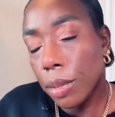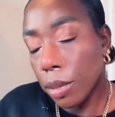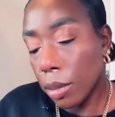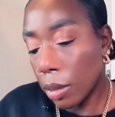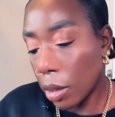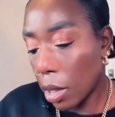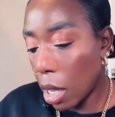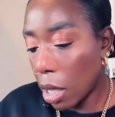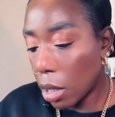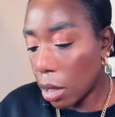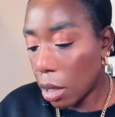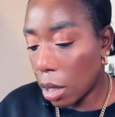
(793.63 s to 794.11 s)

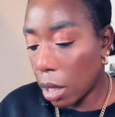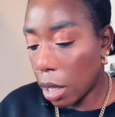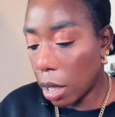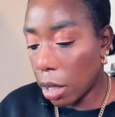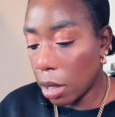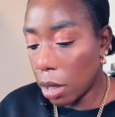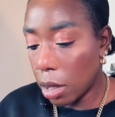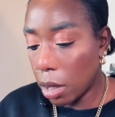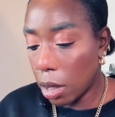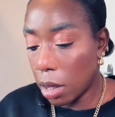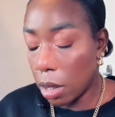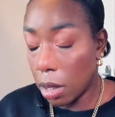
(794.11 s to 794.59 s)
That's
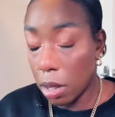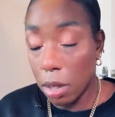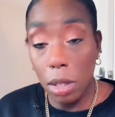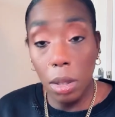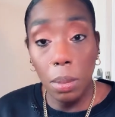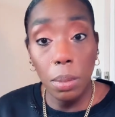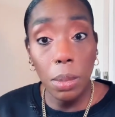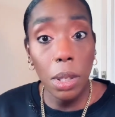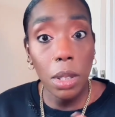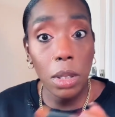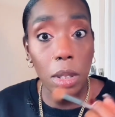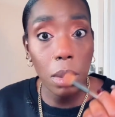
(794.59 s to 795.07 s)
nice.
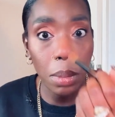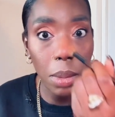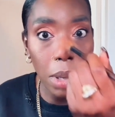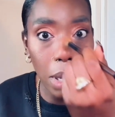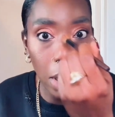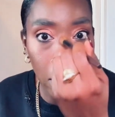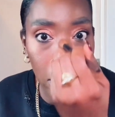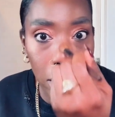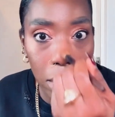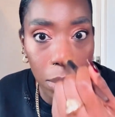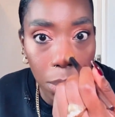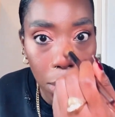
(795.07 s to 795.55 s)
Something's in
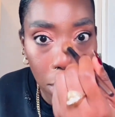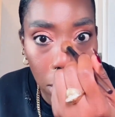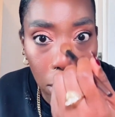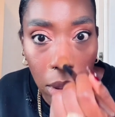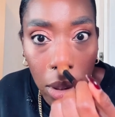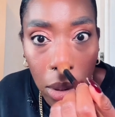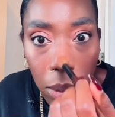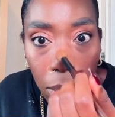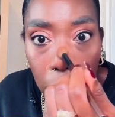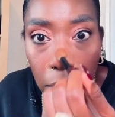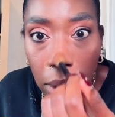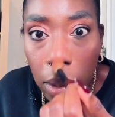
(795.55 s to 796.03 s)
my eyes, but
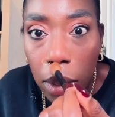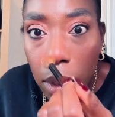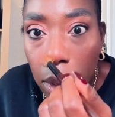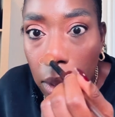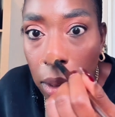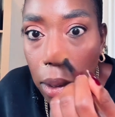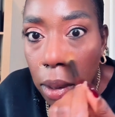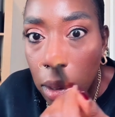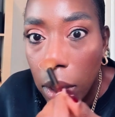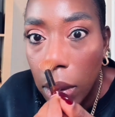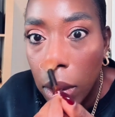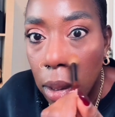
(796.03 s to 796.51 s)
anyway,
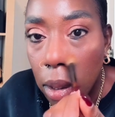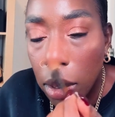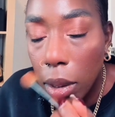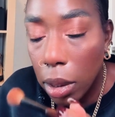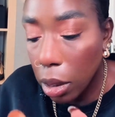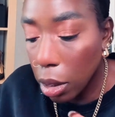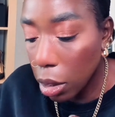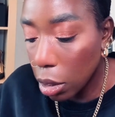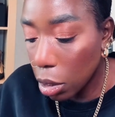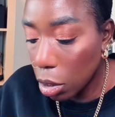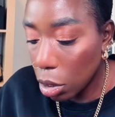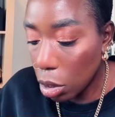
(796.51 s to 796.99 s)

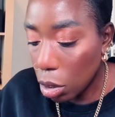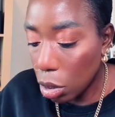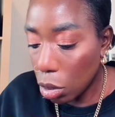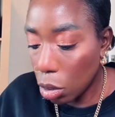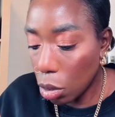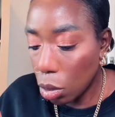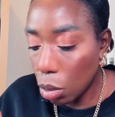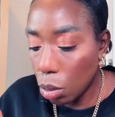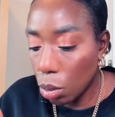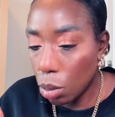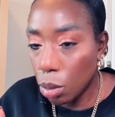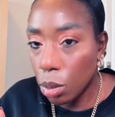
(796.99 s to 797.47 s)
let's just
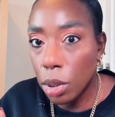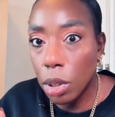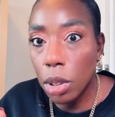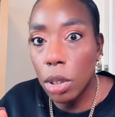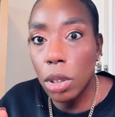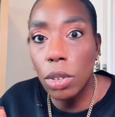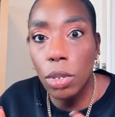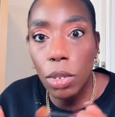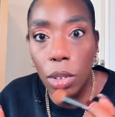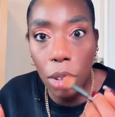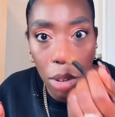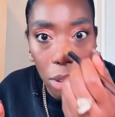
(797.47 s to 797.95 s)
go with
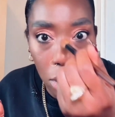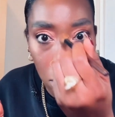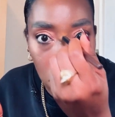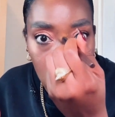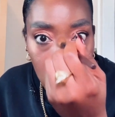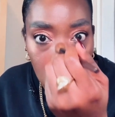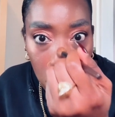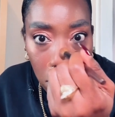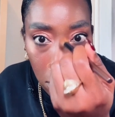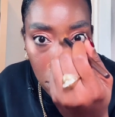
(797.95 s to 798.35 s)
this first.